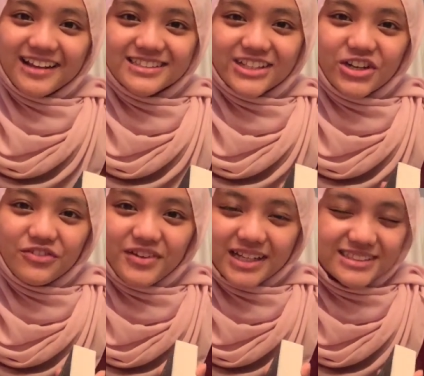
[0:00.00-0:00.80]
sort of
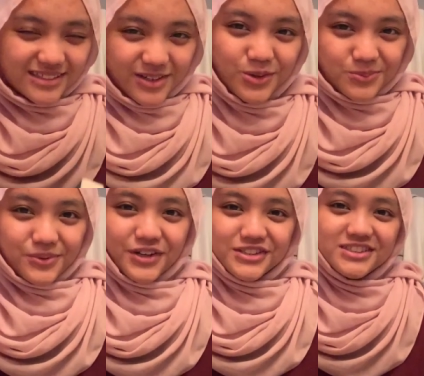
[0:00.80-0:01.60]
like a slow
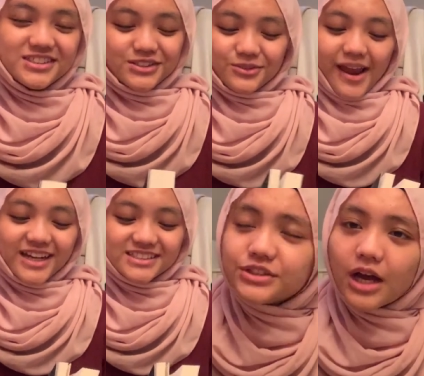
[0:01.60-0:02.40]
burn
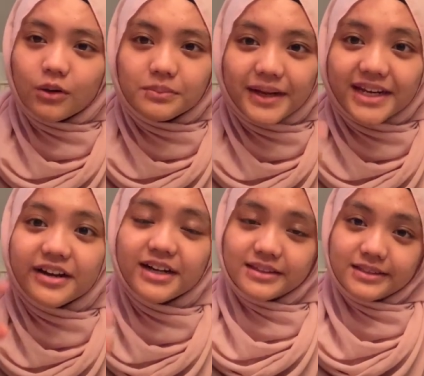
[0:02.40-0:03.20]
situation. Our main
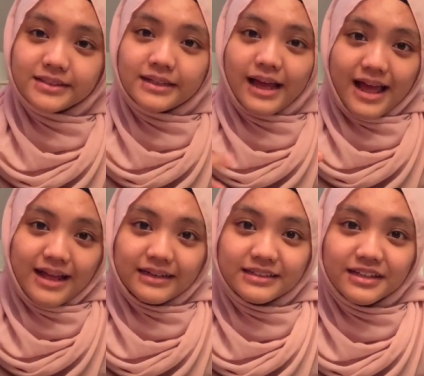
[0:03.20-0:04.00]
character
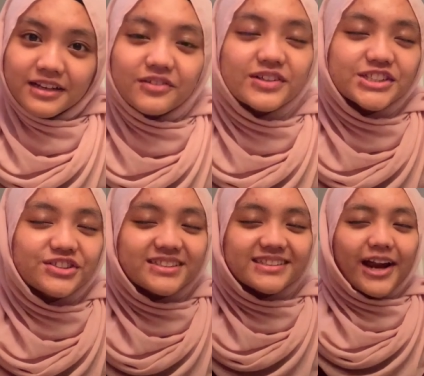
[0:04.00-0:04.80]
and the love
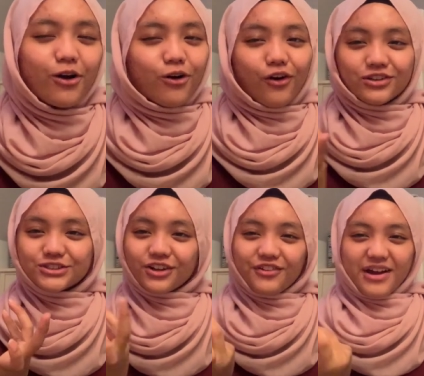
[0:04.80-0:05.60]
interest, they
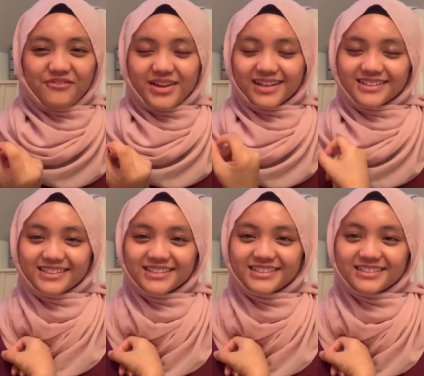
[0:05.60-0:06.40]
sort of have like
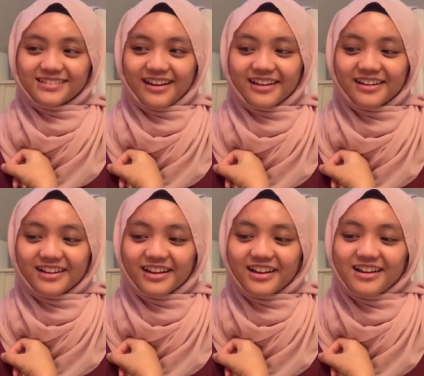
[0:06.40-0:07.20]
this like
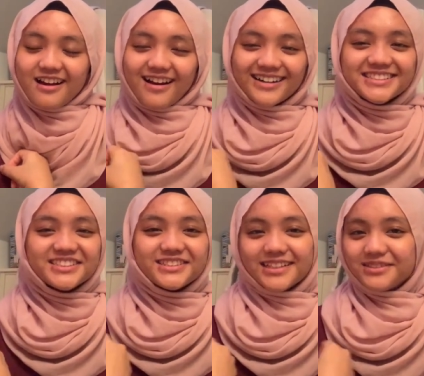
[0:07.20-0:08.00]

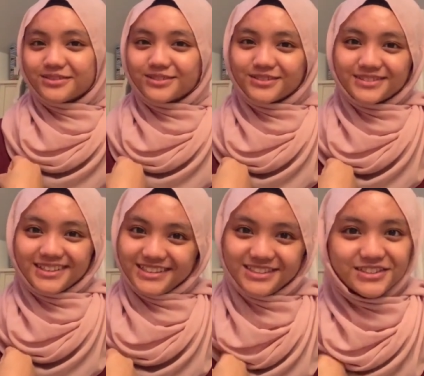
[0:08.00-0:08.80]
unsettled
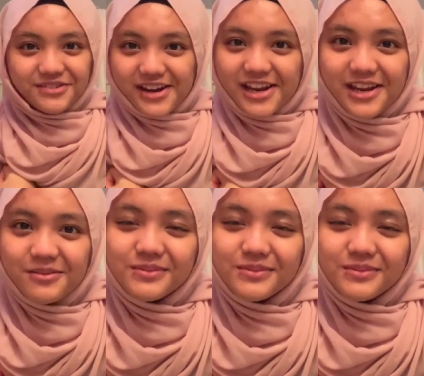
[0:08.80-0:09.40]
history